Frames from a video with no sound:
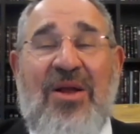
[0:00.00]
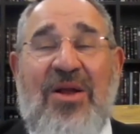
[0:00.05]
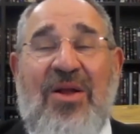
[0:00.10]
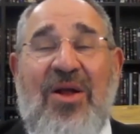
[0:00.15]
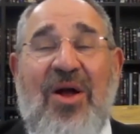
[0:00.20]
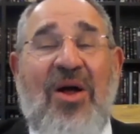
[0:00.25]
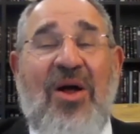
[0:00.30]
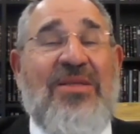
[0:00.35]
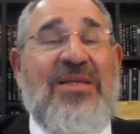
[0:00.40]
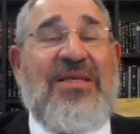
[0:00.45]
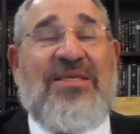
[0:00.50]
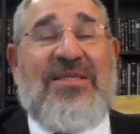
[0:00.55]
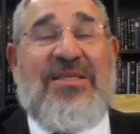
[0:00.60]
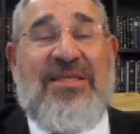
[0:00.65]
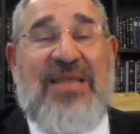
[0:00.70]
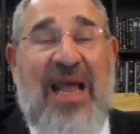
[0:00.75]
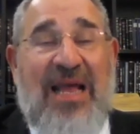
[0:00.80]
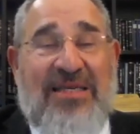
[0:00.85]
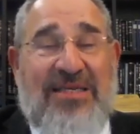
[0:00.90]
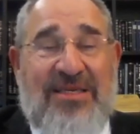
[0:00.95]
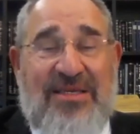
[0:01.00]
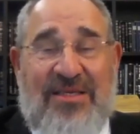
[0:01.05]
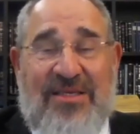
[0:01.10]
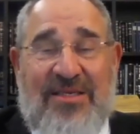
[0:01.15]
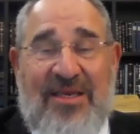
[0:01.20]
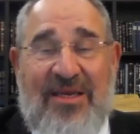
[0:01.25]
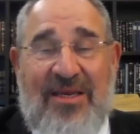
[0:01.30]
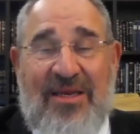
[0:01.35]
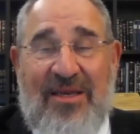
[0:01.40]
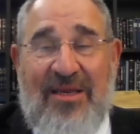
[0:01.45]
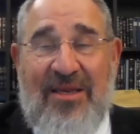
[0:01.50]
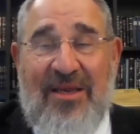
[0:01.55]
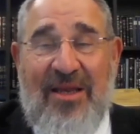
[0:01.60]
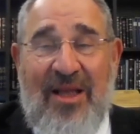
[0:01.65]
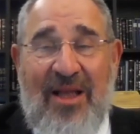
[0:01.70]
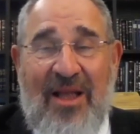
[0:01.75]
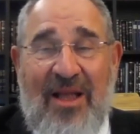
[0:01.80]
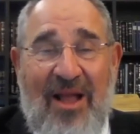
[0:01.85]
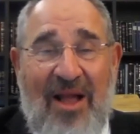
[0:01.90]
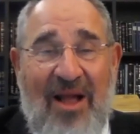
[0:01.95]
God is testing
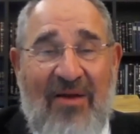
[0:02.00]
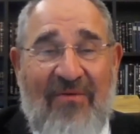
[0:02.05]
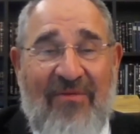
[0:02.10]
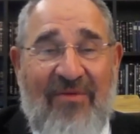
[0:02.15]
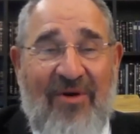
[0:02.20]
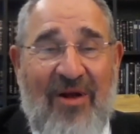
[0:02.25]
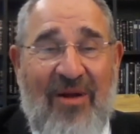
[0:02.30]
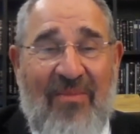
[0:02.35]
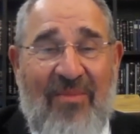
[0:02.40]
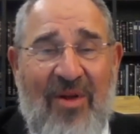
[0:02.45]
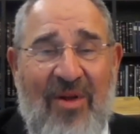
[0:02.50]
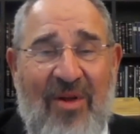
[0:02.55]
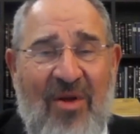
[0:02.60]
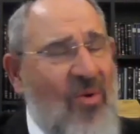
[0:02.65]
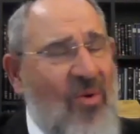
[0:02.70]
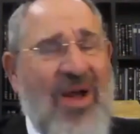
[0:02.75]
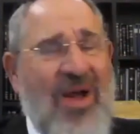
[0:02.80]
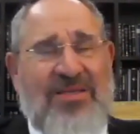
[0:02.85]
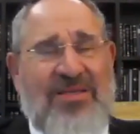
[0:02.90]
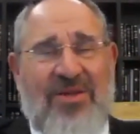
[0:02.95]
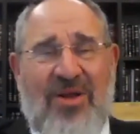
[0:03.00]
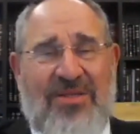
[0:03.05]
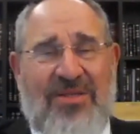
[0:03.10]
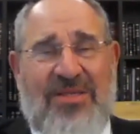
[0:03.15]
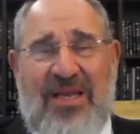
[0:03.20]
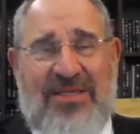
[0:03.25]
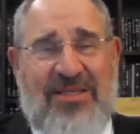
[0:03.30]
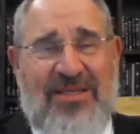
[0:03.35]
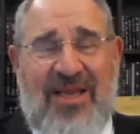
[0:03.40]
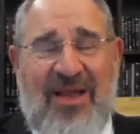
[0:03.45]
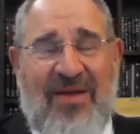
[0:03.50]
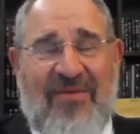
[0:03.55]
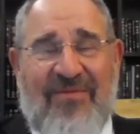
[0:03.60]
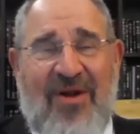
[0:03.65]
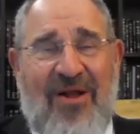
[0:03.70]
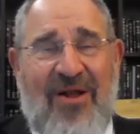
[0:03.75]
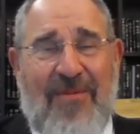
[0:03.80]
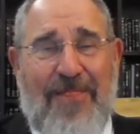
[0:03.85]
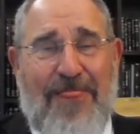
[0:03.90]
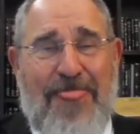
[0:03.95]
Avram. Why is God testing
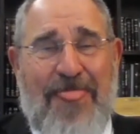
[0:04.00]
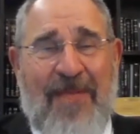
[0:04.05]
Avram?